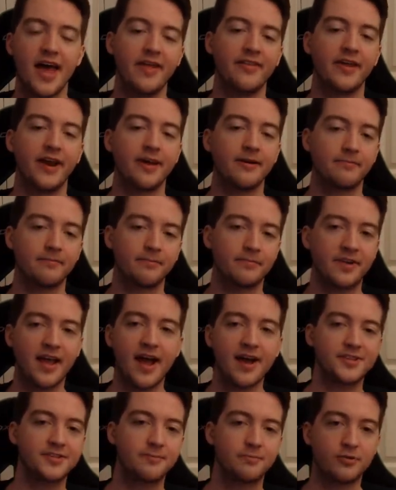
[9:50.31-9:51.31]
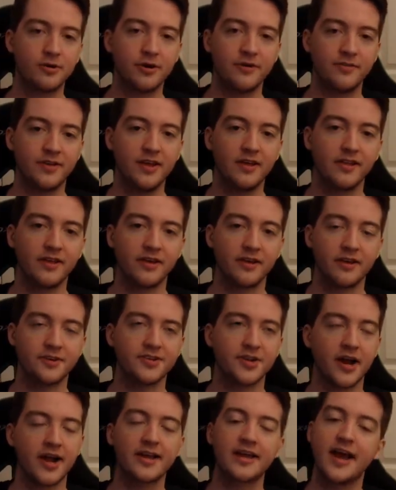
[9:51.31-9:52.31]
and then I casted Prayer of Healing,
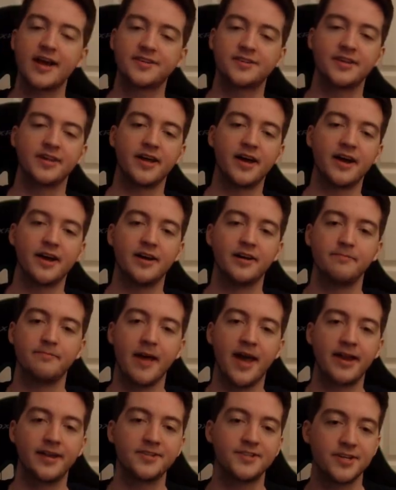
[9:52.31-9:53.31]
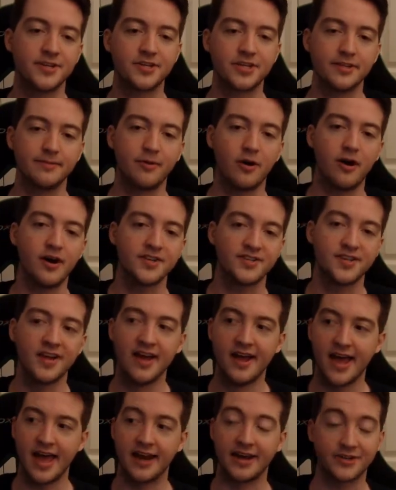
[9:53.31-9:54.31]
I casted Penance into the boss,